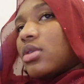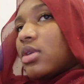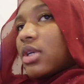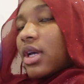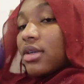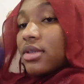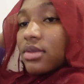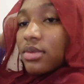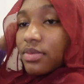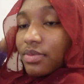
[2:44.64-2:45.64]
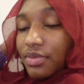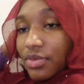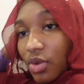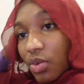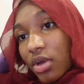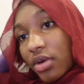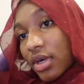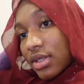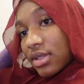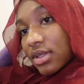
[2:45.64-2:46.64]
yeah, we're
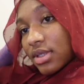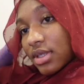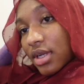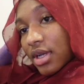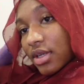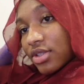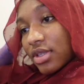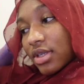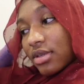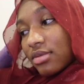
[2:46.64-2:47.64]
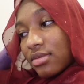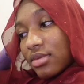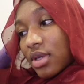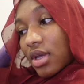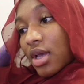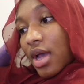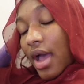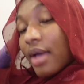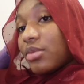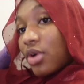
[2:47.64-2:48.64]
resting today, actually.
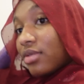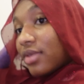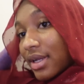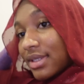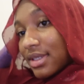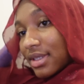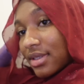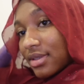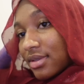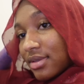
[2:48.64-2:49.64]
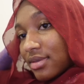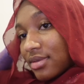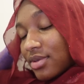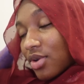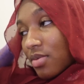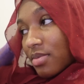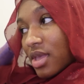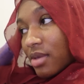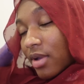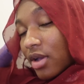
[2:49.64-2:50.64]
I am not resting, not
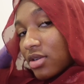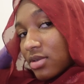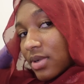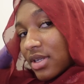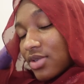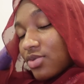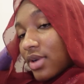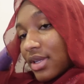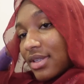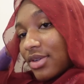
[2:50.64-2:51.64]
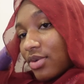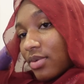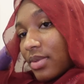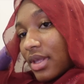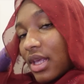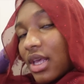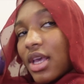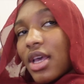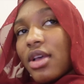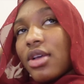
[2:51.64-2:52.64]
me. My husband is resting, not me.
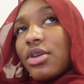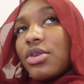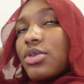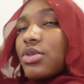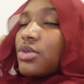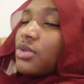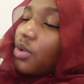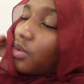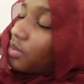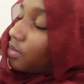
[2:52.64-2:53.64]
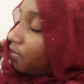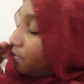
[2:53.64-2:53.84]
So,